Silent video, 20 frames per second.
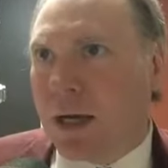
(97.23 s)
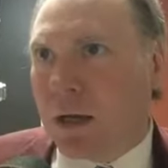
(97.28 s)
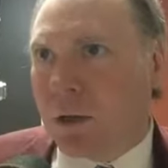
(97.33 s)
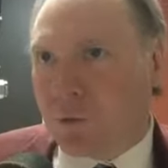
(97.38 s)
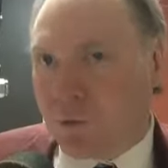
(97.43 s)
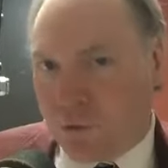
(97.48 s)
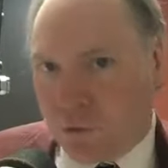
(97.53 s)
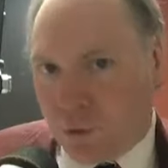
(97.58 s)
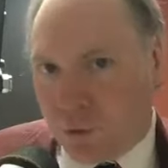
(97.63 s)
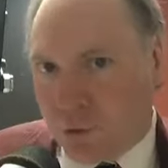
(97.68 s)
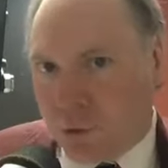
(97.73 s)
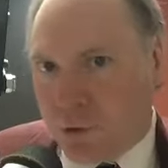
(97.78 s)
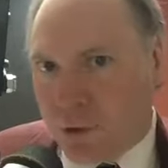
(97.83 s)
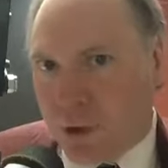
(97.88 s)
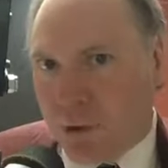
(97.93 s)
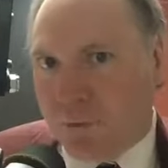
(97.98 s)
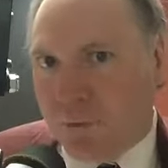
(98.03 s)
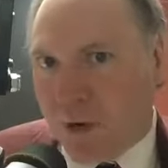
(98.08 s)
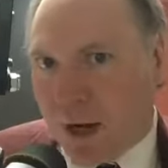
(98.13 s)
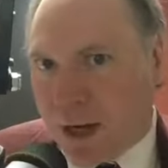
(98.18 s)
Sioux to
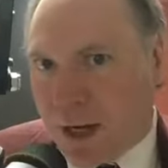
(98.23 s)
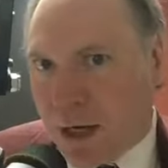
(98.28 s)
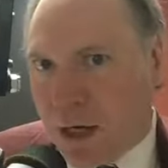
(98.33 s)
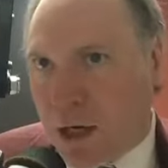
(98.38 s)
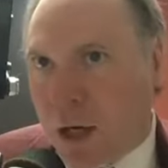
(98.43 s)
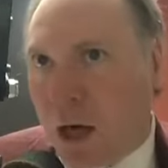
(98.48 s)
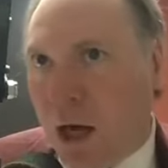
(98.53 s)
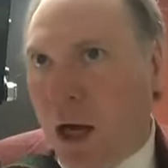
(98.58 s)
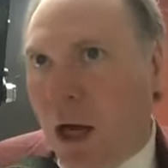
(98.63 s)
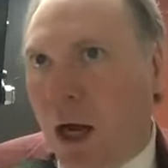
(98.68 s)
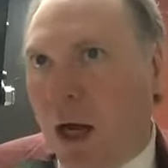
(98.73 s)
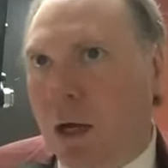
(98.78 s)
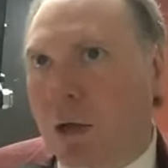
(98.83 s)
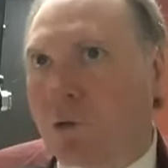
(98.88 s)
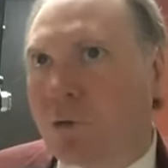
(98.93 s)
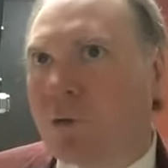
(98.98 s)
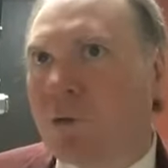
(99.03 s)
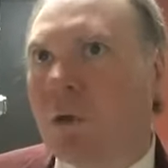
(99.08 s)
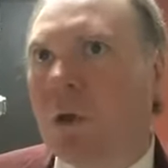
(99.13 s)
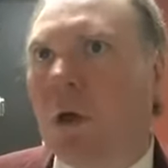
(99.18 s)
the Fighting
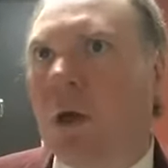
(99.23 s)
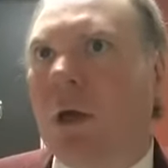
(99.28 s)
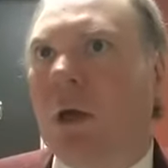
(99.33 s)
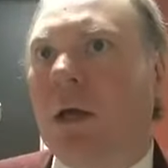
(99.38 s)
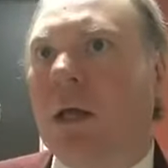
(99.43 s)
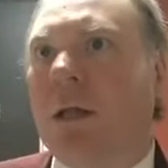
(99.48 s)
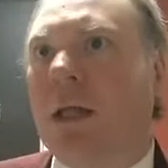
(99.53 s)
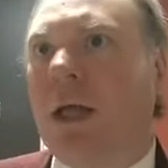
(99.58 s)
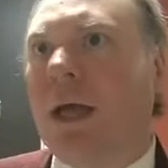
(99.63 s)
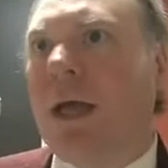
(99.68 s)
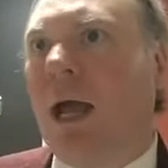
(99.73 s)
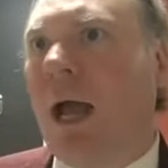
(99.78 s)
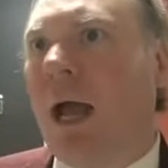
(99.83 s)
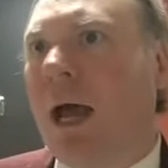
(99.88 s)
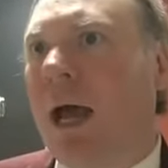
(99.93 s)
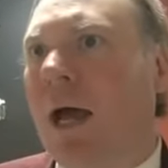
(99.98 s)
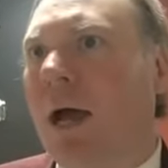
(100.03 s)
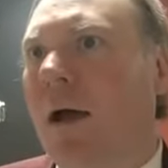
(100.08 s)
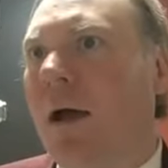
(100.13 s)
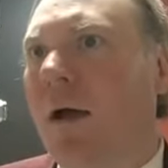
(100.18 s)
Hawks. They
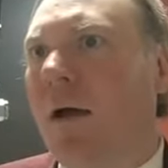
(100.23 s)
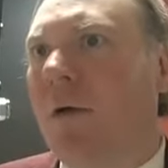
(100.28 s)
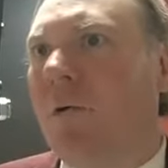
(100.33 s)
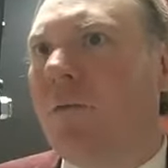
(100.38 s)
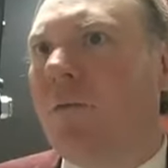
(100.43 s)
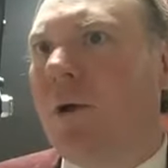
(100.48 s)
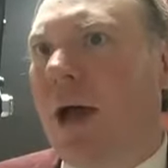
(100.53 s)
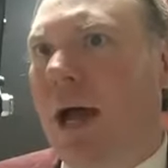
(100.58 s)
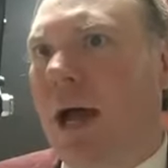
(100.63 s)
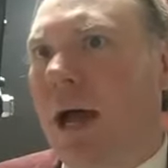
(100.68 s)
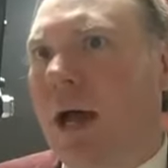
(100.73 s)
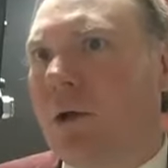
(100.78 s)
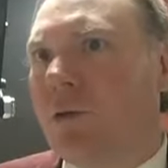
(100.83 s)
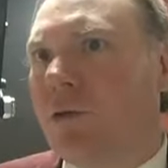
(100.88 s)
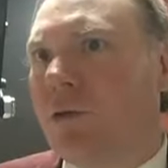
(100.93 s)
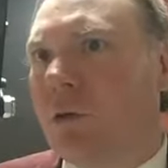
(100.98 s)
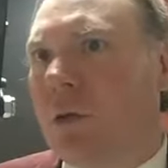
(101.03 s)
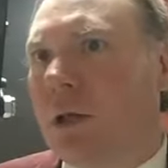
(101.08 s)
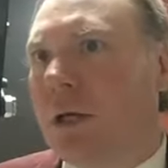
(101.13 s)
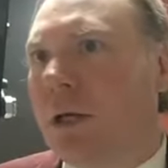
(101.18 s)
have
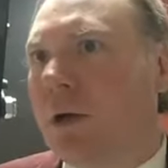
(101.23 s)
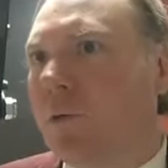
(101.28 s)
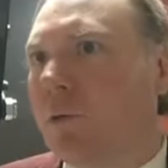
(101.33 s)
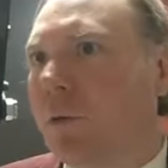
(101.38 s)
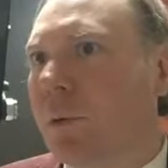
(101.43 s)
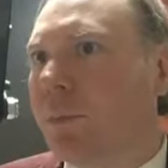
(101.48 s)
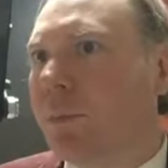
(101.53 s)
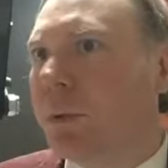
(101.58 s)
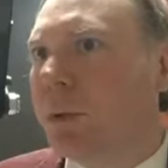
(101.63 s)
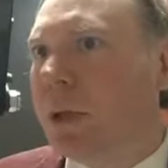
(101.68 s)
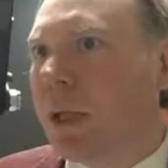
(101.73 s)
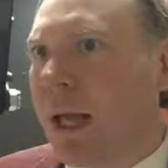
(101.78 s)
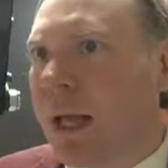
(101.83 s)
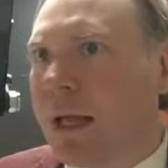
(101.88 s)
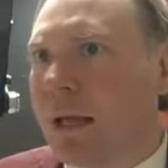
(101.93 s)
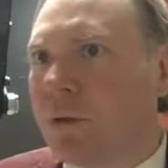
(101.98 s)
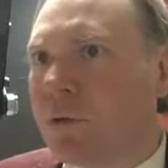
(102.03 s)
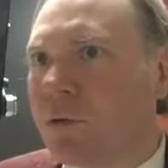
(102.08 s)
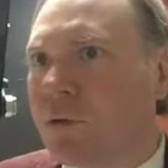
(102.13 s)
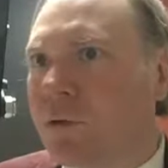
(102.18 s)
actually
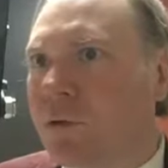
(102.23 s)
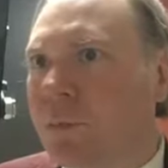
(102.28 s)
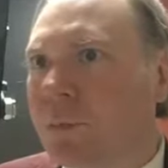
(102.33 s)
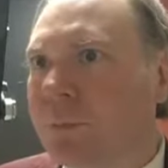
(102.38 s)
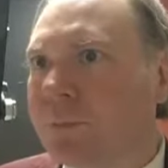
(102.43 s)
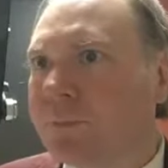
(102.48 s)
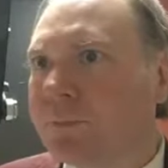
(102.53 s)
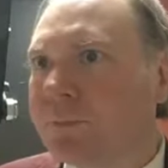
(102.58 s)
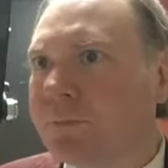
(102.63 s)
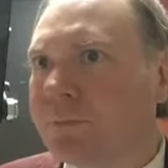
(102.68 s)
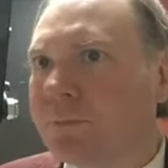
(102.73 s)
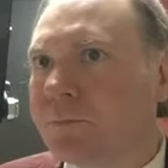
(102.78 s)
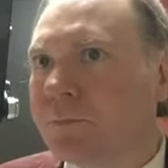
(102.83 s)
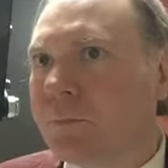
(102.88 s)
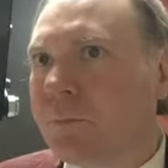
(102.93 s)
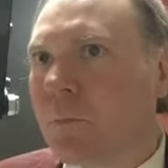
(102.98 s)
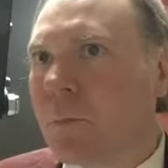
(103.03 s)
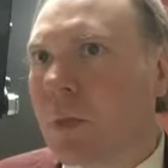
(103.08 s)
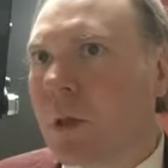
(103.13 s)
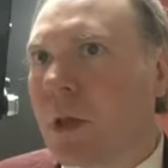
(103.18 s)
replaced
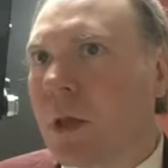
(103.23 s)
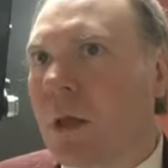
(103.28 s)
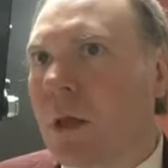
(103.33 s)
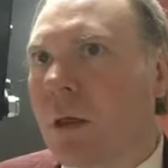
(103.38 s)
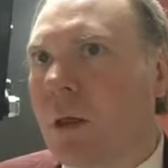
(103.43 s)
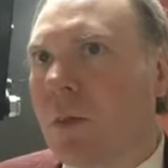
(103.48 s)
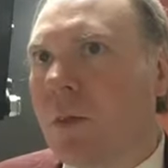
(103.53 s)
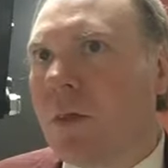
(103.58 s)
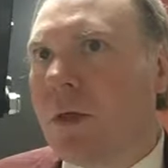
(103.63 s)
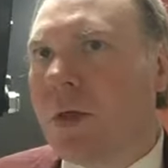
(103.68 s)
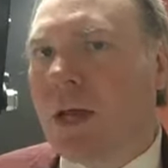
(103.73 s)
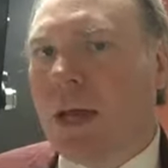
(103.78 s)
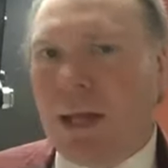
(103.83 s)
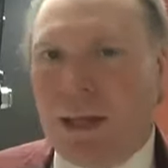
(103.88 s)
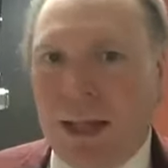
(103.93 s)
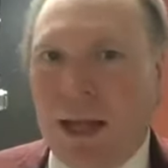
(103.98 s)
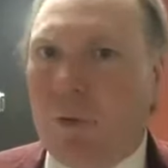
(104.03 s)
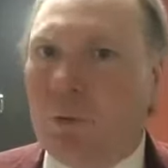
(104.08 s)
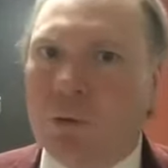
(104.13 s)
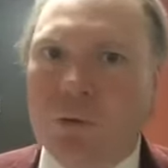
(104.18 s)
the,
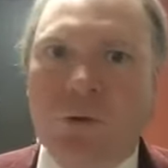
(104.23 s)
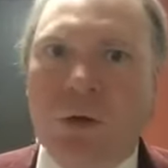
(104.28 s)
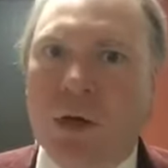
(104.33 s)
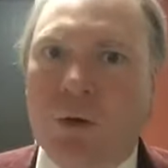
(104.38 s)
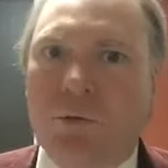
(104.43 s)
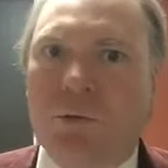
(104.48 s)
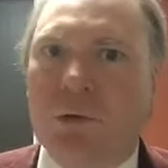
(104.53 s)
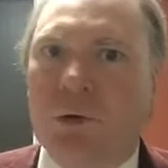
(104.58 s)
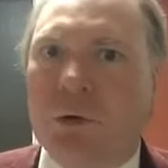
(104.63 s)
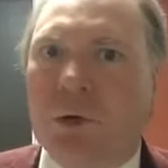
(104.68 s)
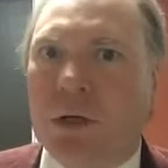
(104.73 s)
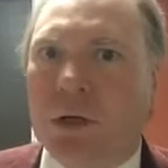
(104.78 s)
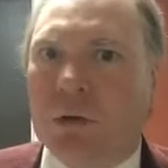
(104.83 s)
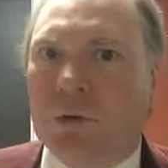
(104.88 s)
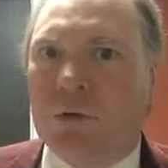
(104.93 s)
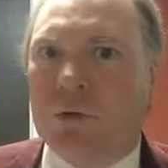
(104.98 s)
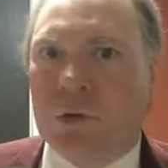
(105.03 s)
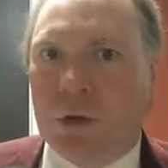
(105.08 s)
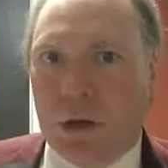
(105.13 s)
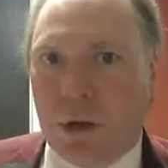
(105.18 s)
and that was done a few
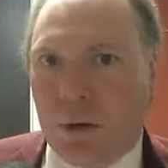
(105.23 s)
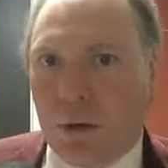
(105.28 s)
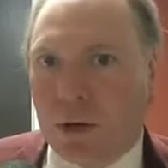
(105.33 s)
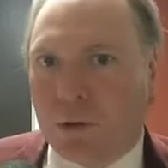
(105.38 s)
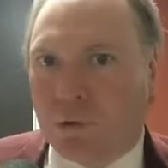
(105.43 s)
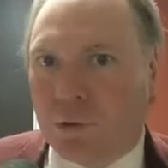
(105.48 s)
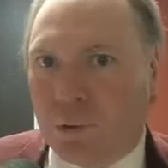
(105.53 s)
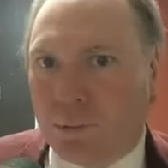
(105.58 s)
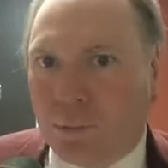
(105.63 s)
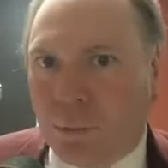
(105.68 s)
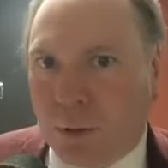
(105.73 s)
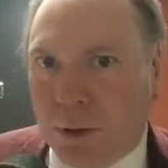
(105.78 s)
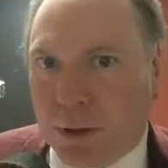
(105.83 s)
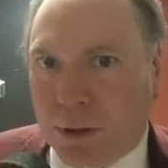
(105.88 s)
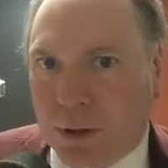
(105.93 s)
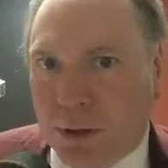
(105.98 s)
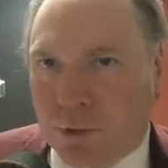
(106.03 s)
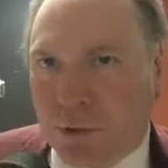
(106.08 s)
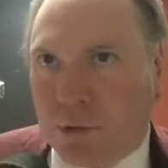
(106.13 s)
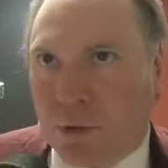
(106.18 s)
years ago, I should
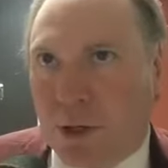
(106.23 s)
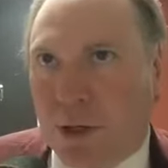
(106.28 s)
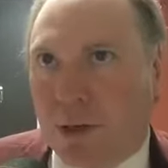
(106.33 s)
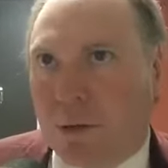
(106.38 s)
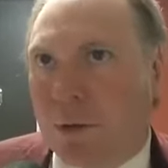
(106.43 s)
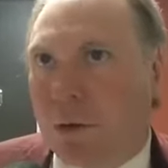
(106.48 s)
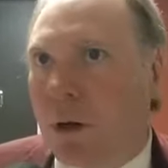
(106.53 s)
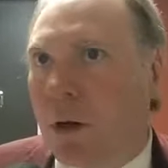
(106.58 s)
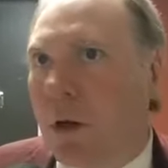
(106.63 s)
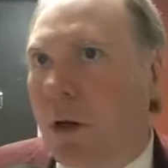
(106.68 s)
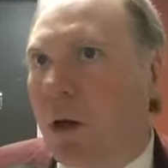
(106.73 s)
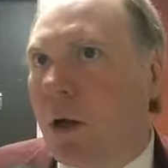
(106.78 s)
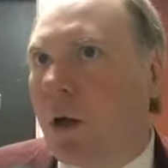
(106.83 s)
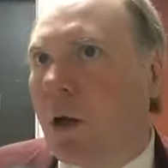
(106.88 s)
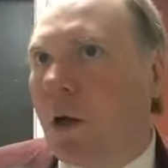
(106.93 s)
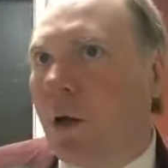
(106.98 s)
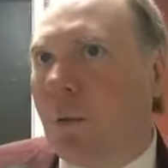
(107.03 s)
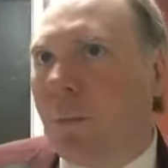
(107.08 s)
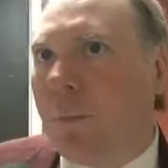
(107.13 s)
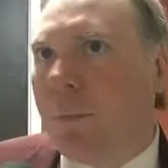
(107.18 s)
point this out,
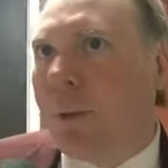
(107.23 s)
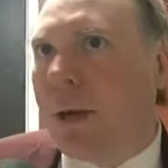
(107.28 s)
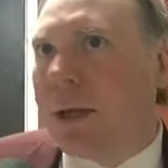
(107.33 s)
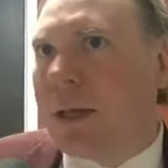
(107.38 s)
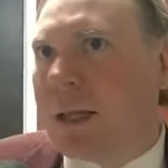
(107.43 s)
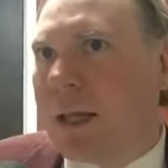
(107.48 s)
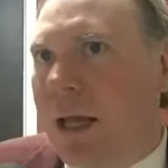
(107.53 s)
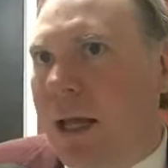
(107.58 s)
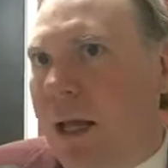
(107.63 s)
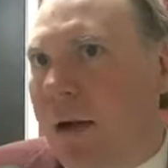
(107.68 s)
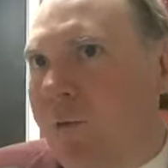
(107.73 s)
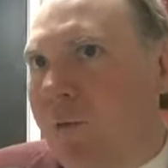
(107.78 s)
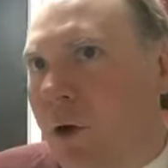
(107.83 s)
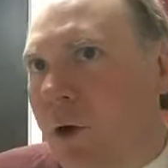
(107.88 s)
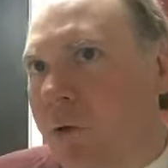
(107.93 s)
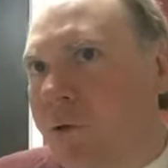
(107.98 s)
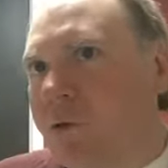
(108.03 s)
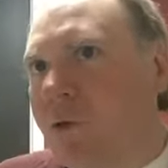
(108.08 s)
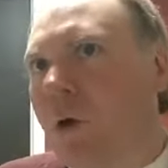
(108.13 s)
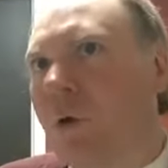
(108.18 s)
but they have
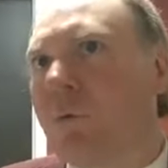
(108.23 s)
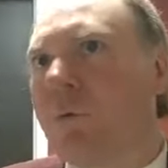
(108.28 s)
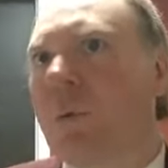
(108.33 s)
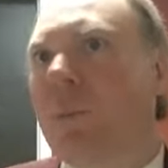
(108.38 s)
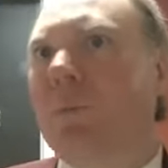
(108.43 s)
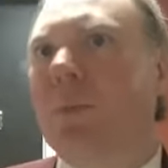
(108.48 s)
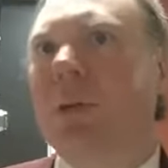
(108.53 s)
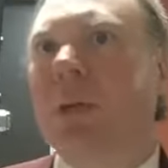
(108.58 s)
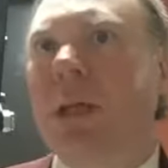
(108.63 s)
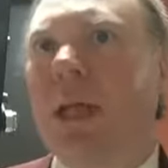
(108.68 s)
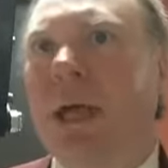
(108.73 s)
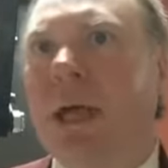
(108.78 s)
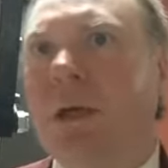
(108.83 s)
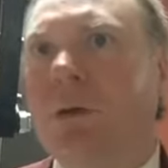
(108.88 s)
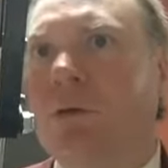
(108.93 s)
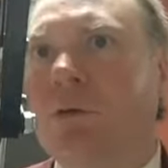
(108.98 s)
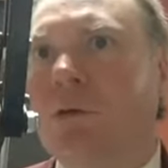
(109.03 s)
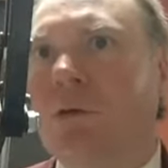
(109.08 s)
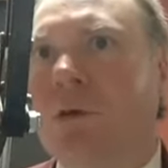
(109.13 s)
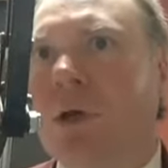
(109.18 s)
also
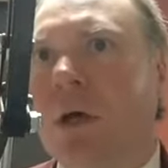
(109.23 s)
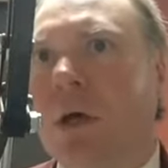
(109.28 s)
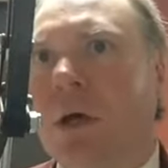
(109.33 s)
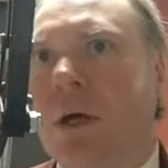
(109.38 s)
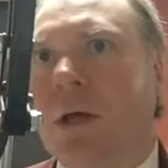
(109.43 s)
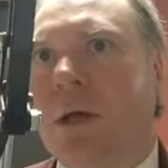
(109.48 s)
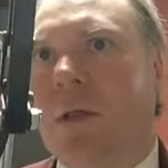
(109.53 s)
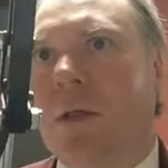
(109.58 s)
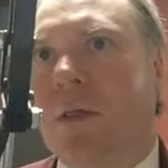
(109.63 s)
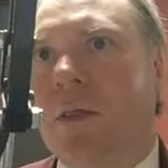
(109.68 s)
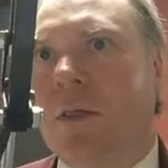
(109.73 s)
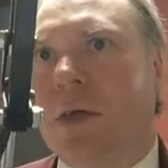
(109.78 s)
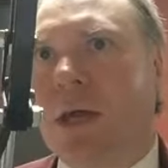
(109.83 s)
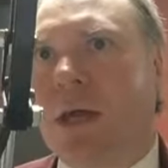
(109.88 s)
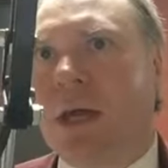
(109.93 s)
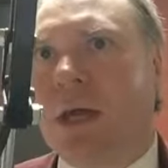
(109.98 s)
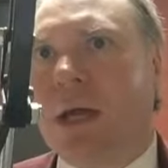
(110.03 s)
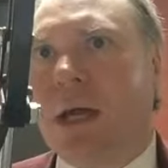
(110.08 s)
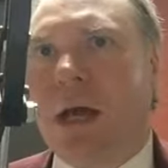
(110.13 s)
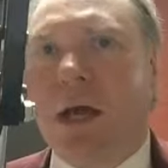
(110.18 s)
replaced
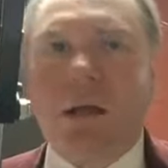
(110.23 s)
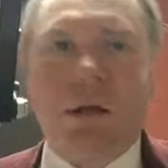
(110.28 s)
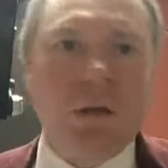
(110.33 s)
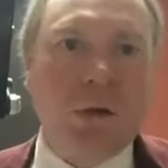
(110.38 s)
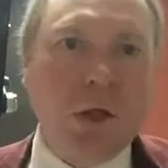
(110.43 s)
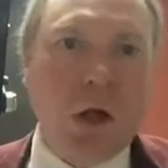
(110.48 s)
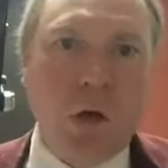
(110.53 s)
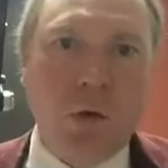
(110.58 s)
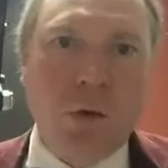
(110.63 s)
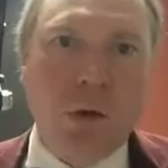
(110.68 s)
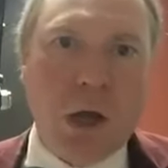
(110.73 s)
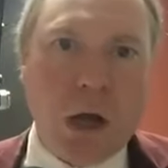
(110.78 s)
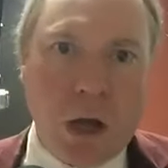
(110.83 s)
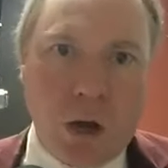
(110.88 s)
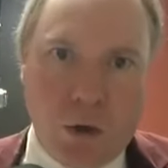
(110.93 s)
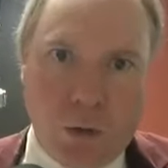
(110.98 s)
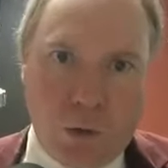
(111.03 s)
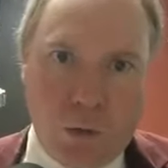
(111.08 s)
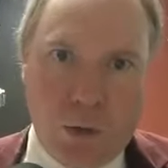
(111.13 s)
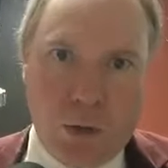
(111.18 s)
the
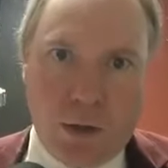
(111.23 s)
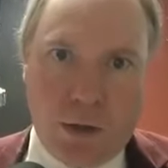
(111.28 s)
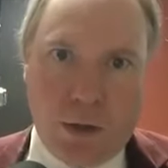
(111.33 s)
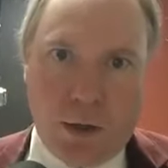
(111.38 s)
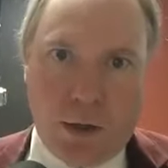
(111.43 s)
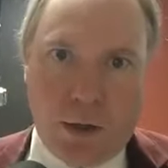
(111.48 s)
logo